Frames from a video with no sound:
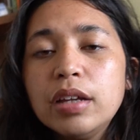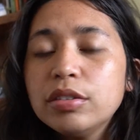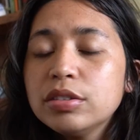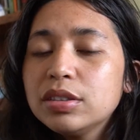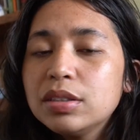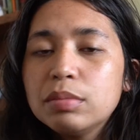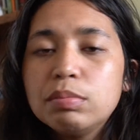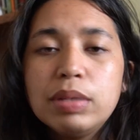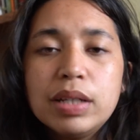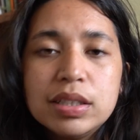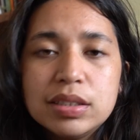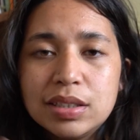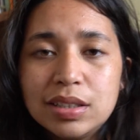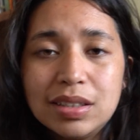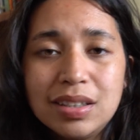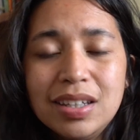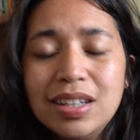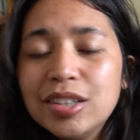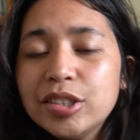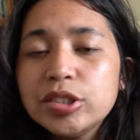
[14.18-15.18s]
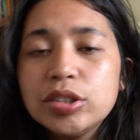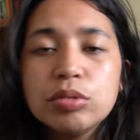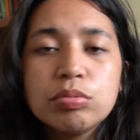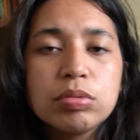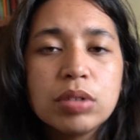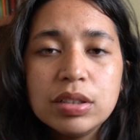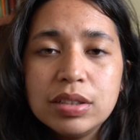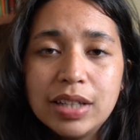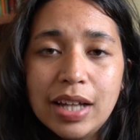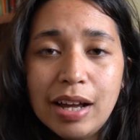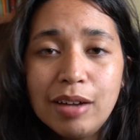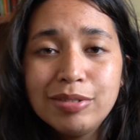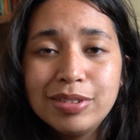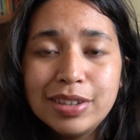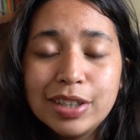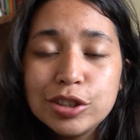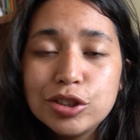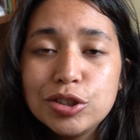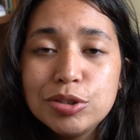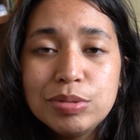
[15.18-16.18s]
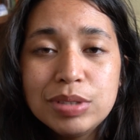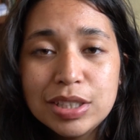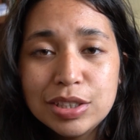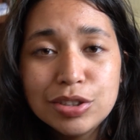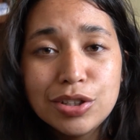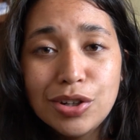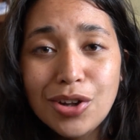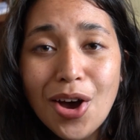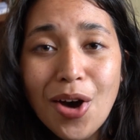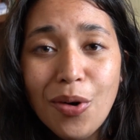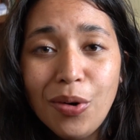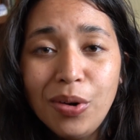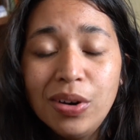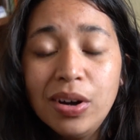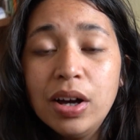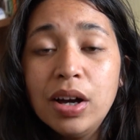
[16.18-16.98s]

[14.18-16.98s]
the rundown that you need to know.